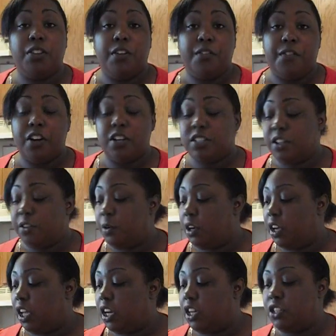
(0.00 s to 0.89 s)
the first thing
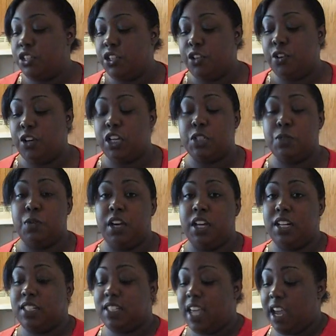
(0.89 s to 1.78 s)
we're gonna do is we're
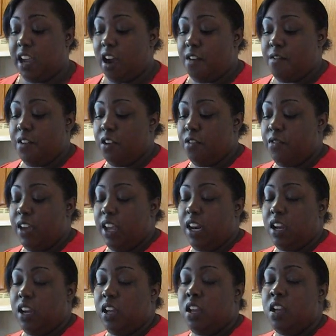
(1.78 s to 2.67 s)
gonna take our
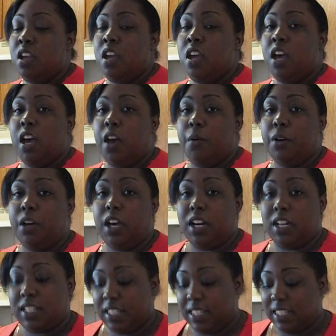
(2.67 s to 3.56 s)
Velveeta and we're
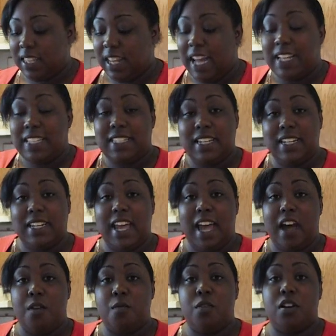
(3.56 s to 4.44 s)
gonna slice it
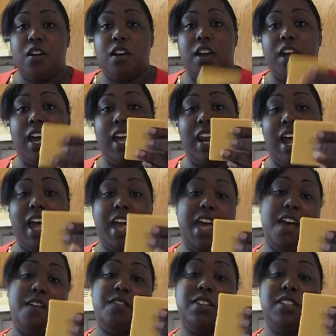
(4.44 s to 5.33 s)
downward. And I
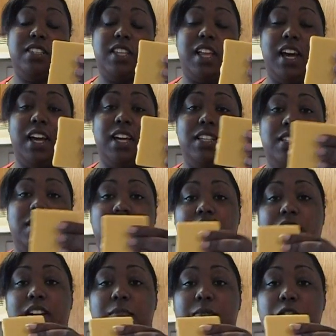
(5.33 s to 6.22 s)
have a slice,
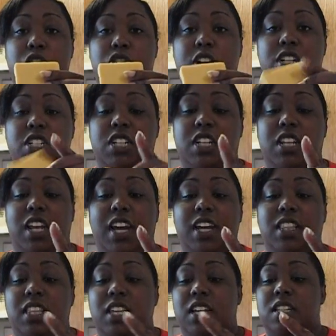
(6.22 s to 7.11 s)
a demonstration
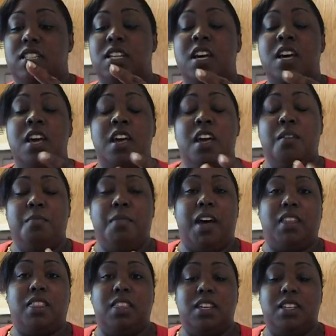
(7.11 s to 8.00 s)
like this,
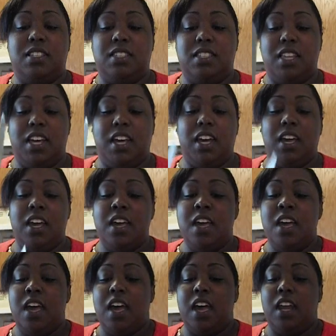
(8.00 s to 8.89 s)
about this thick.
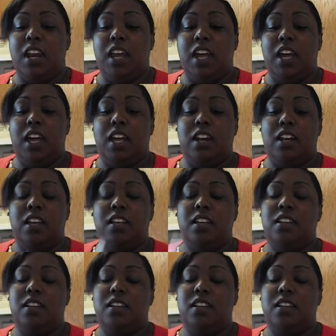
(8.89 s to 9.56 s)
And then